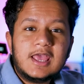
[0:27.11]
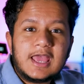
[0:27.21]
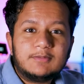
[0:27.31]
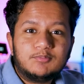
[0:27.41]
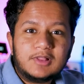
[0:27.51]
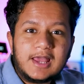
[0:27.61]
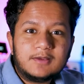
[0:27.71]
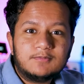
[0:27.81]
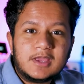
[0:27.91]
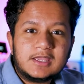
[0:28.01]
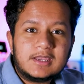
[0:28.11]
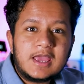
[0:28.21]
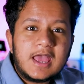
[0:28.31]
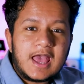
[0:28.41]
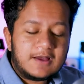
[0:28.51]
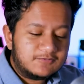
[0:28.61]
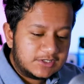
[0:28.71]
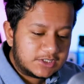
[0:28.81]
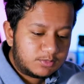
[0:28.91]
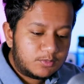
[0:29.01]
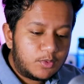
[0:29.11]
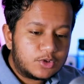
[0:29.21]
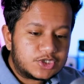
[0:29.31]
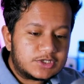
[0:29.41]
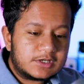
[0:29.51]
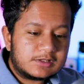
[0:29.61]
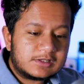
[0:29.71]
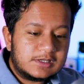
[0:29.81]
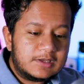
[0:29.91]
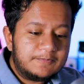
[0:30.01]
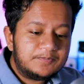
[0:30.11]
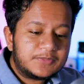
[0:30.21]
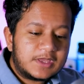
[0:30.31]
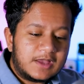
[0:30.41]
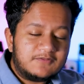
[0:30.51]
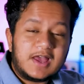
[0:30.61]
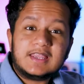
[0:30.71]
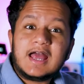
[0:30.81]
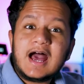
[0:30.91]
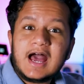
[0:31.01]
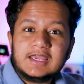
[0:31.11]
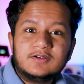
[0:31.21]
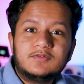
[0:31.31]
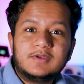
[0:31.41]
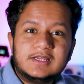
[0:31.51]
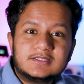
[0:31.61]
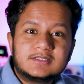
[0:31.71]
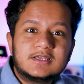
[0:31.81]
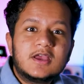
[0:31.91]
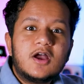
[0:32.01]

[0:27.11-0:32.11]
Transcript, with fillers: and black men have disproportionately have had higher rates